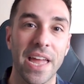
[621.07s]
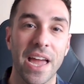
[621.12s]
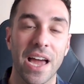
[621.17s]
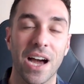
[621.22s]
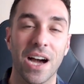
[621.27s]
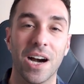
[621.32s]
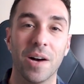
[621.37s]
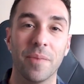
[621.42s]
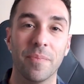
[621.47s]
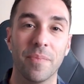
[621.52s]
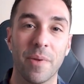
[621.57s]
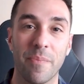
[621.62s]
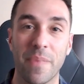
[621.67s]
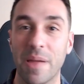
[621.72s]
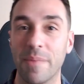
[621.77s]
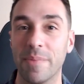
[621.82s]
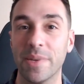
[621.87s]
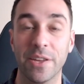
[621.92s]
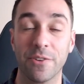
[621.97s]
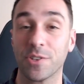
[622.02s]
Um,
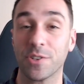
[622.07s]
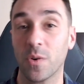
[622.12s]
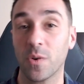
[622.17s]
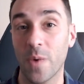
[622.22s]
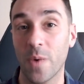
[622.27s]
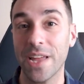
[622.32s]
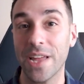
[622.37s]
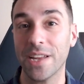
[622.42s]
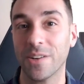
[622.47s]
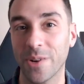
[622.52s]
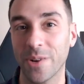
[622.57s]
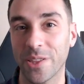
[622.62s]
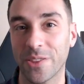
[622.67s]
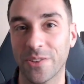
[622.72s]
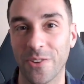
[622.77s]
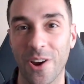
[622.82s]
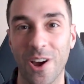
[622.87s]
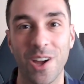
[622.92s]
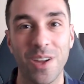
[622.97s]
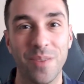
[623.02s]
maybe there's a way to
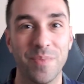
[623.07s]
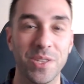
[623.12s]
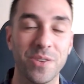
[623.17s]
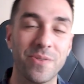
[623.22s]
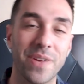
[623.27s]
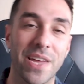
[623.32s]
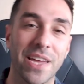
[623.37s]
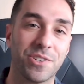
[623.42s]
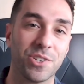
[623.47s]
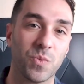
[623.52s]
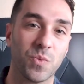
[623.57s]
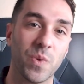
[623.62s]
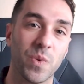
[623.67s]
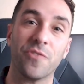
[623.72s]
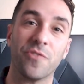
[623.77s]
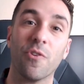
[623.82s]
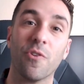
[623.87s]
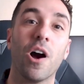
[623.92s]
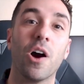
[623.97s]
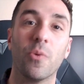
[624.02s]
withdraw it, but you can't just
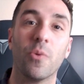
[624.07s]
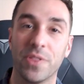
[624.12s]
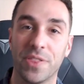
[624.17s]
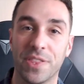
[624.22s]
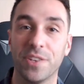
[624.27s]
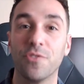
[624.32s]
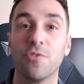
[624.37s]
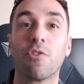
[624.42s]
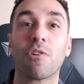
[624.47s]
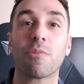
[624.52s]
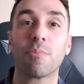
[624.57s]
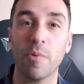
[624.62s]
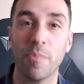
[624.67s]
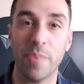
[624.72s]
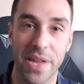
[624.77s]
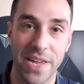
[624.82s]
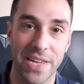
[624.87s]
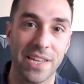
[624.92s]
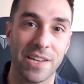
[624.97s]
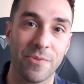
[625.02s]
withdraw it with the normal
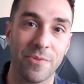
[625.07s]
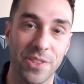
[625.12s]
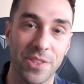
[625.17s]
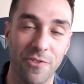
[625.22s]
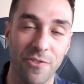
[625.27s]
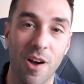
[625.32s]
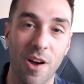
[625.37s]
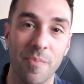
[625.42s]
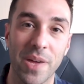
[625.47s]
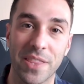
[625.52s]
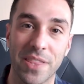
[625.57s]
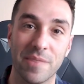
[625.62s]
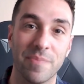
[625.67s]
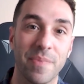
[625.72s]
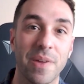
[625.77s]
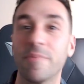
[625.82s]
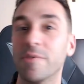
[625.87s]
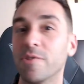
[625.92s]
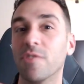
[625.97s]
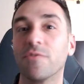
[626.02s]
banking withdrawal method.
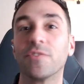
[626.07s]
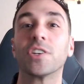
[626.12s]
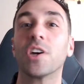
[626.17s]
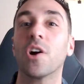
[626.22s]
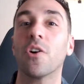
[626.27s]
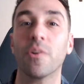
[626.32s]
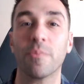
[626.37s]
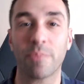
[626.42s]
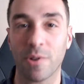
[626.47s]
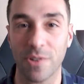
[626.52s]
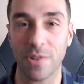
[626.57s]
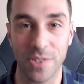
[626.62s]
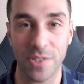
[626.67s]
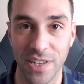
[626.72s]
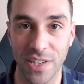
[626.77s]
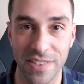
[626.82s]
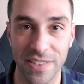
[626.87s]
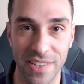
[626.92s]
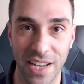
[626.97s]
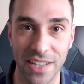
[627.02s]
Maybe you have to go in person
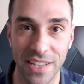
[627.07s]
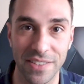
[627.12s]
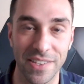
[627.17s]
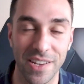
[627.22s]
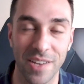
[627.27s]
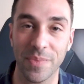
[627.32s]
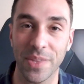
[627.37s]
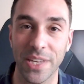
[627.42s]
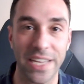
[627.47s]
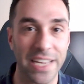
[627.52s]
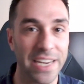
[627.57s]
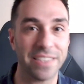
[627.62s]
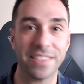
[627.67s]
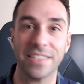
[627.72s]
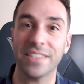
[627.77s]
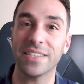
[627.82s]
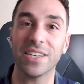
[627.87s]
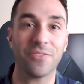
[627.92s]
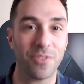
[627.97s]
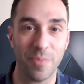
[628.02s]
and sign something, and it's a
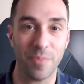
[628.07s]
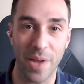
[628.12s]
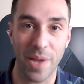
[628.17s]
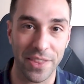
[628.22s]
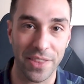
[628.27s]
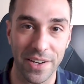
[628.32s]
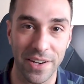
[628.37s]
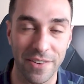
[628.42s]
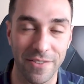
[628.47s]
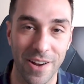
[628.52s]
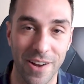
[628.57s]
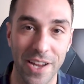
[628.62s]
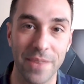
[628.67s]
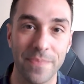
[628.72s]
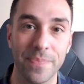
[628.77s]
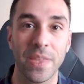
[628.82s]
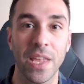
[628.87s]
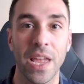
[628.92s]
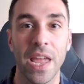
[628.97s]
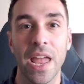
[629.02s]
different method,
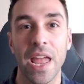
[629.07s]
right?